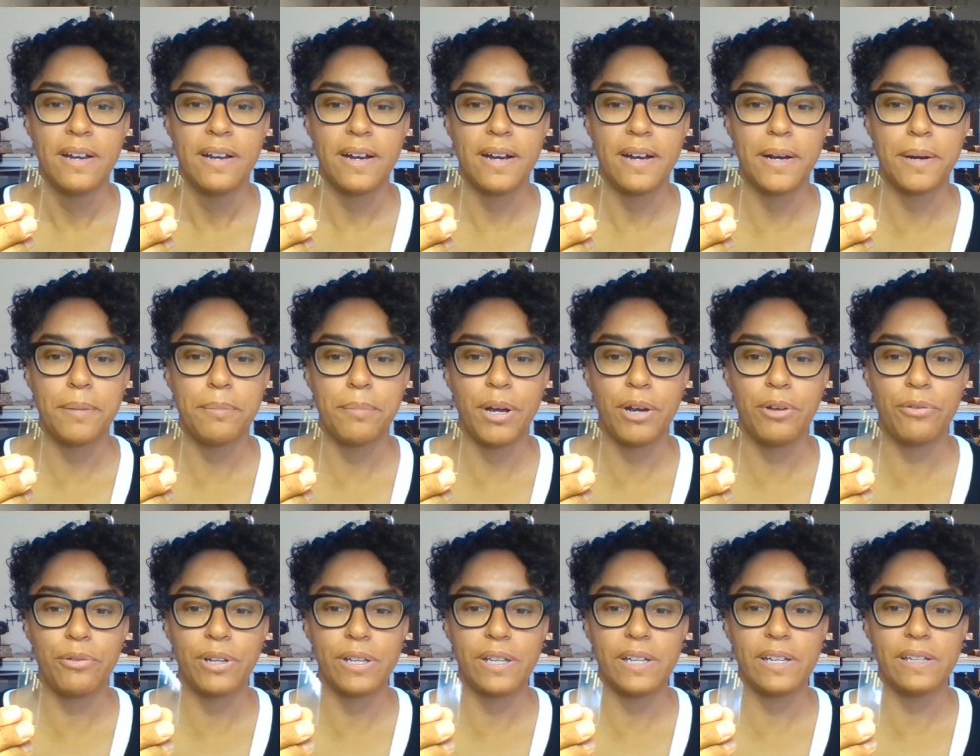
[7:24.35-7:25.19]
I
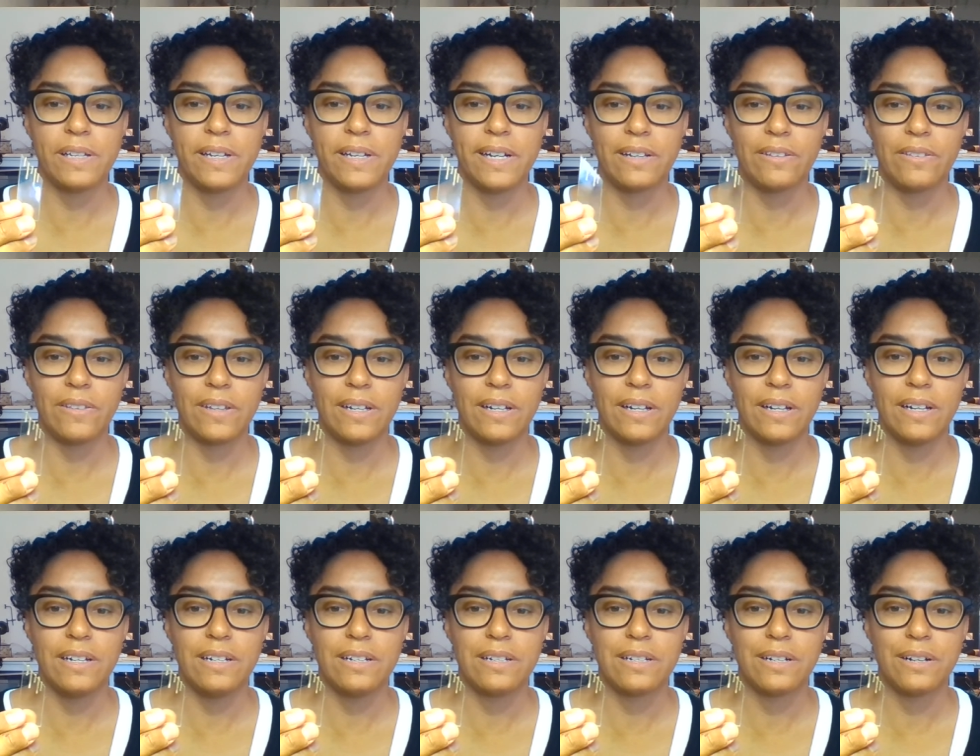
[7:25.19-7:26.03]
really like the
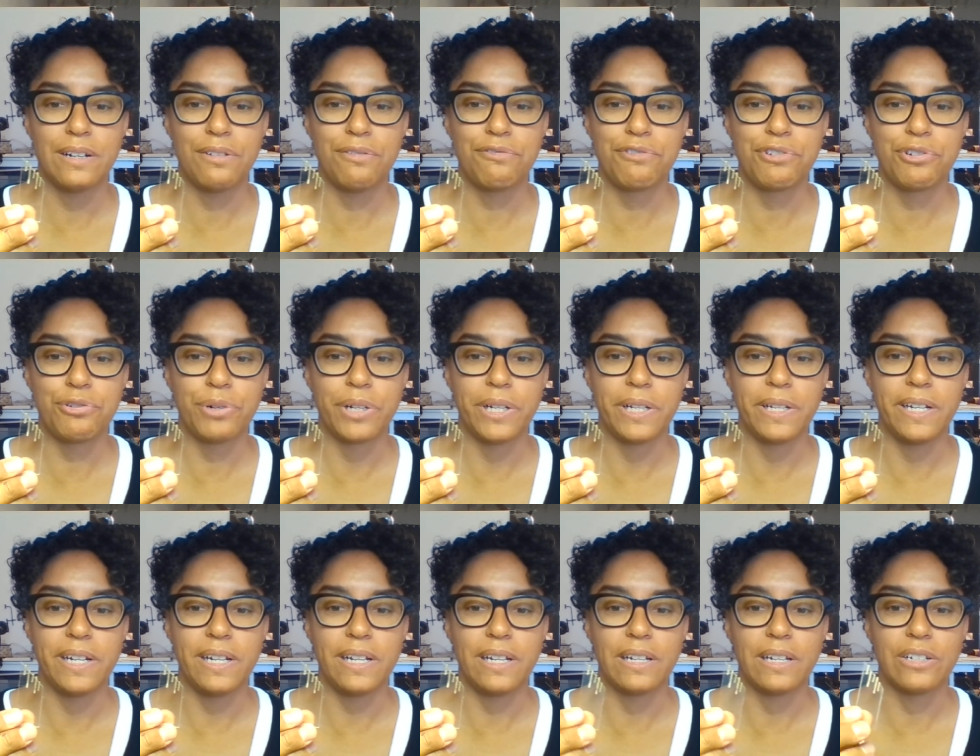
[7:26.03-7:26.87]
idea of
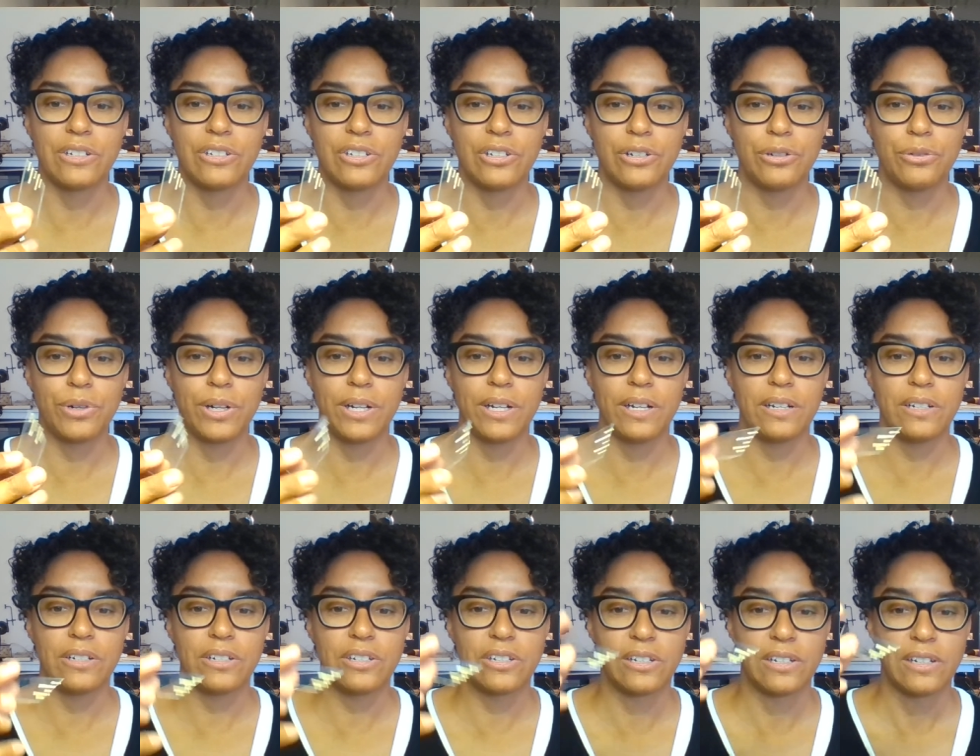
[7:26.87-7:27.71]
drilling into
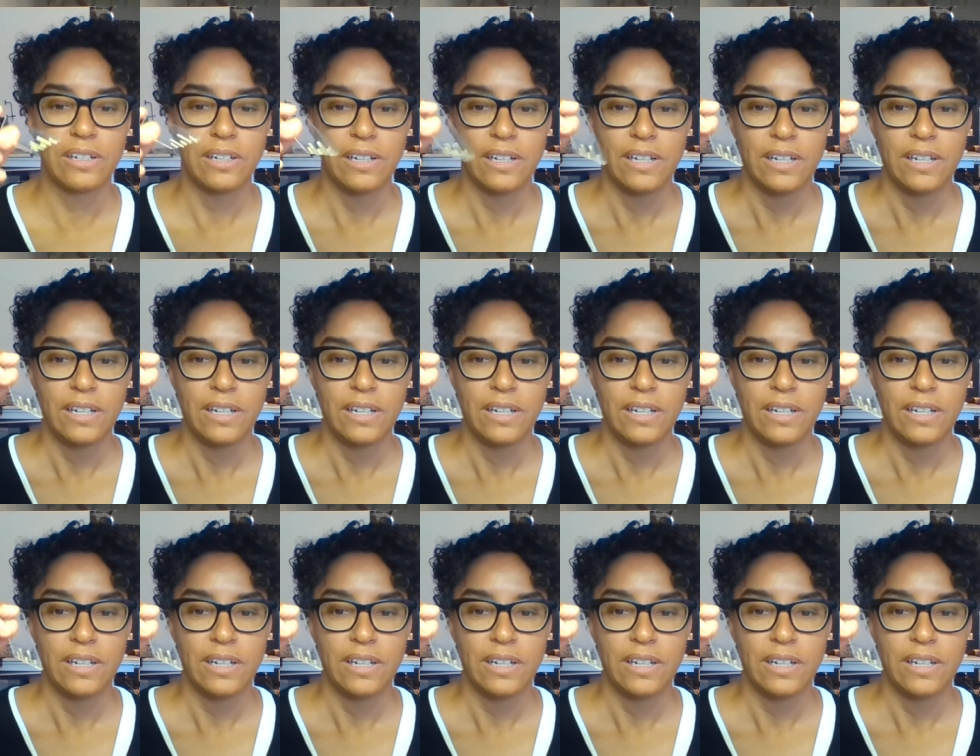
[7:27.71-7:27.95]
it